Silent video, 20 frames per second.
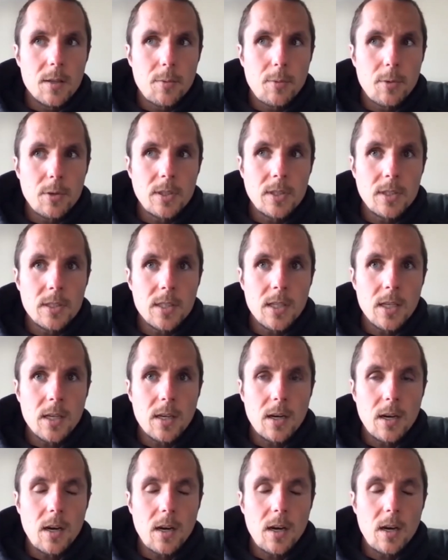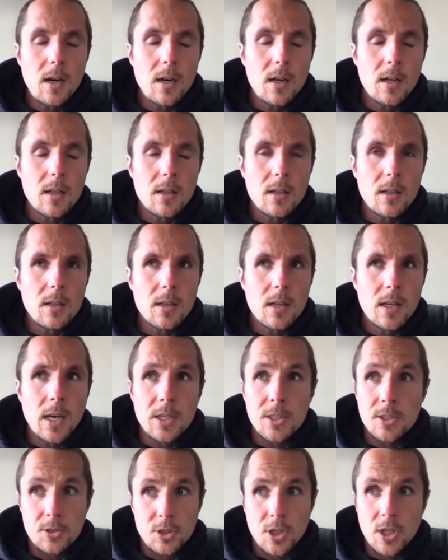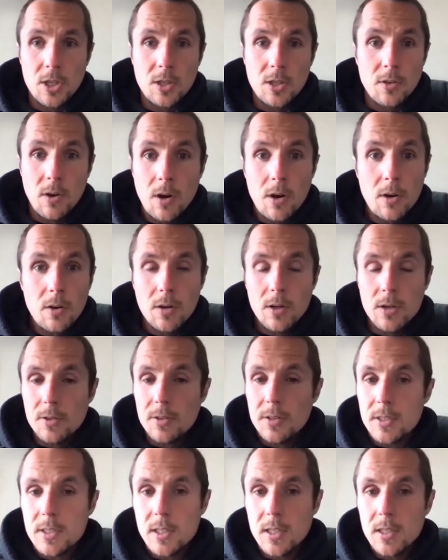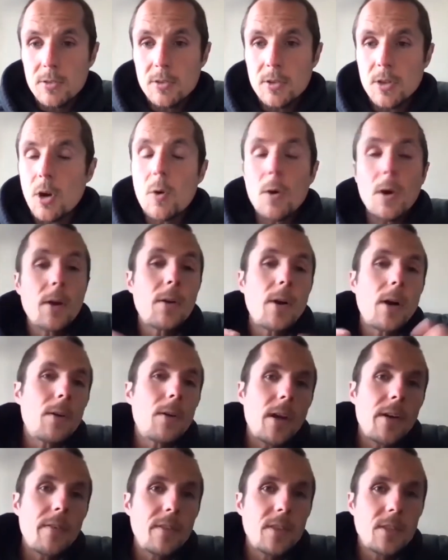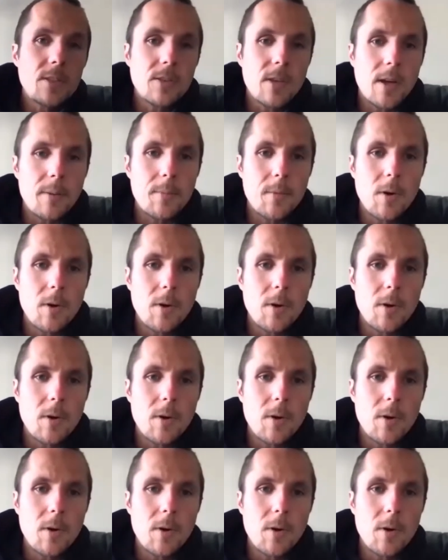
Person's like, can I check you out on your Insta? And like, oh, I don't have Instagram.